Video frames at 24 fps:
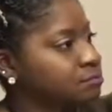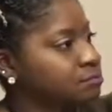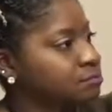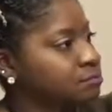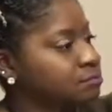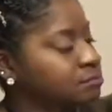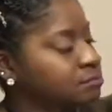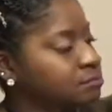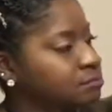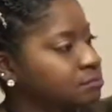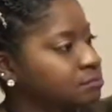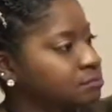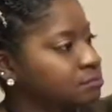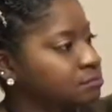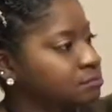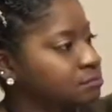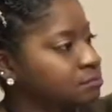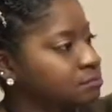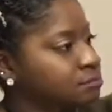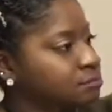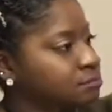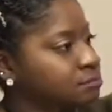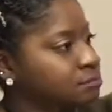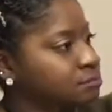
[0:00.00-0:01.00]

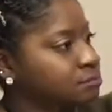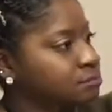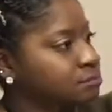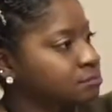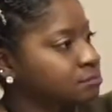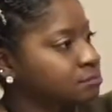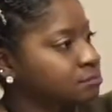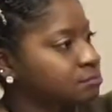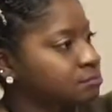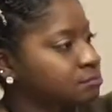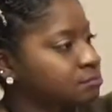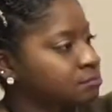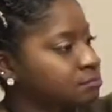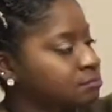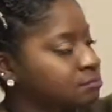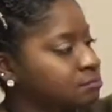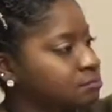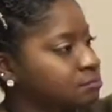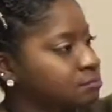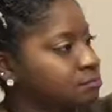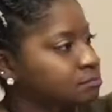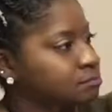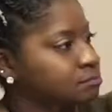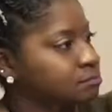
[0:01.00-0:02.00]

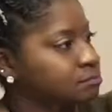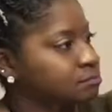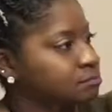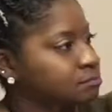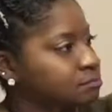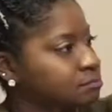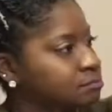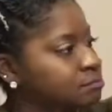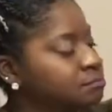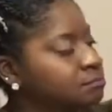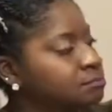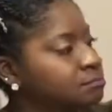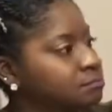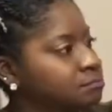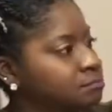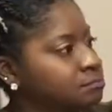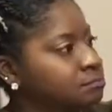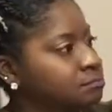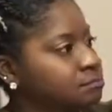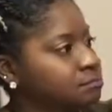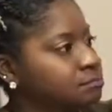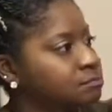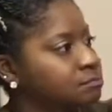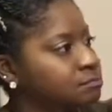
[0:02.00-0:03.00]

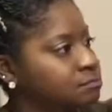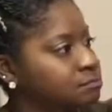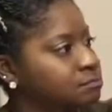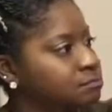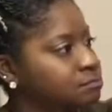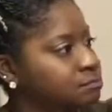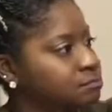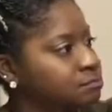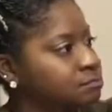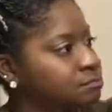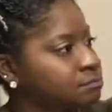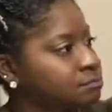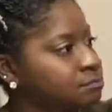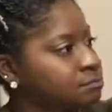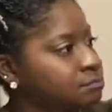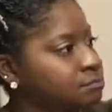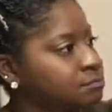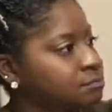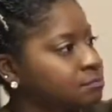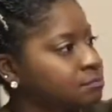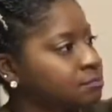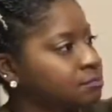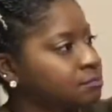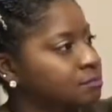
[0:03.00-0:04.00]

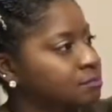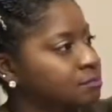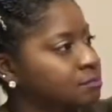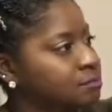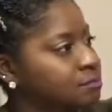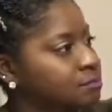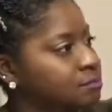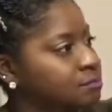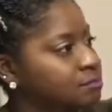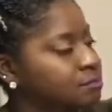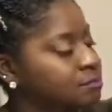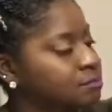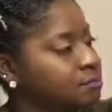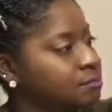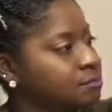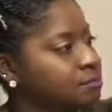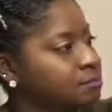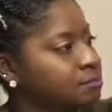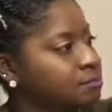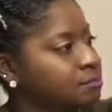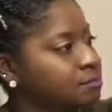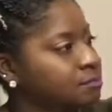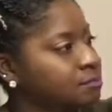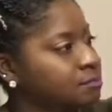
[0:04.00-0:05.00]

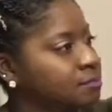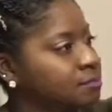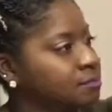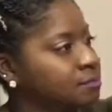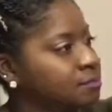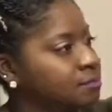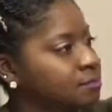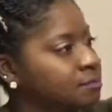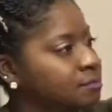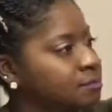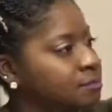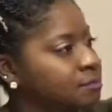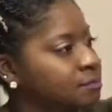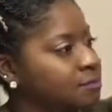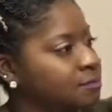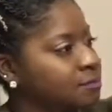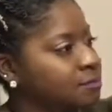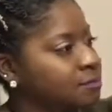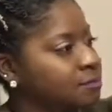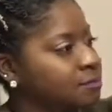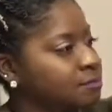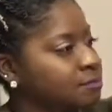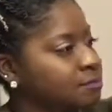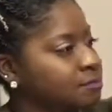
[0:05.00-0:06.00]

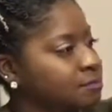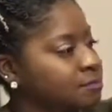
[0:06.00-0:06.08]
This person isn't speaking.